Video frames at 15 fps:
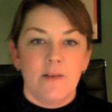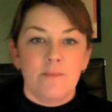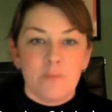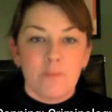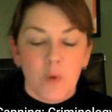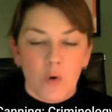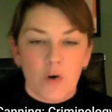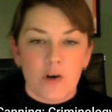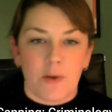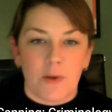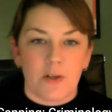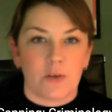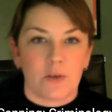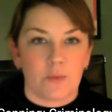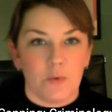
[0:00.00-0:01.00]
more
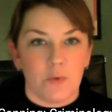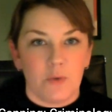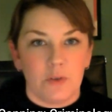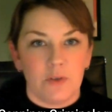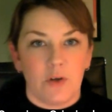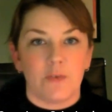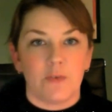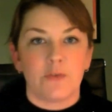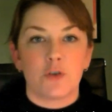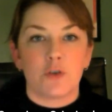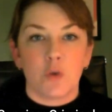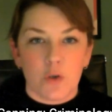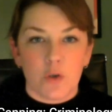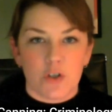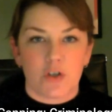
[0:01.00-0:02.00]
about the role of
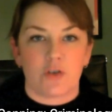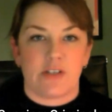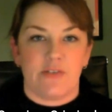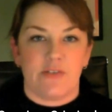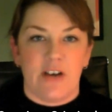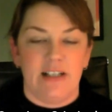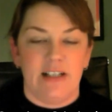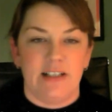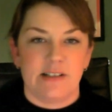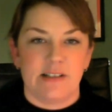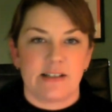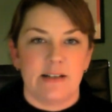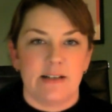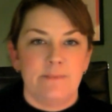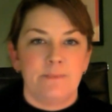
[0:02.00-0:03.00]
torturous violence,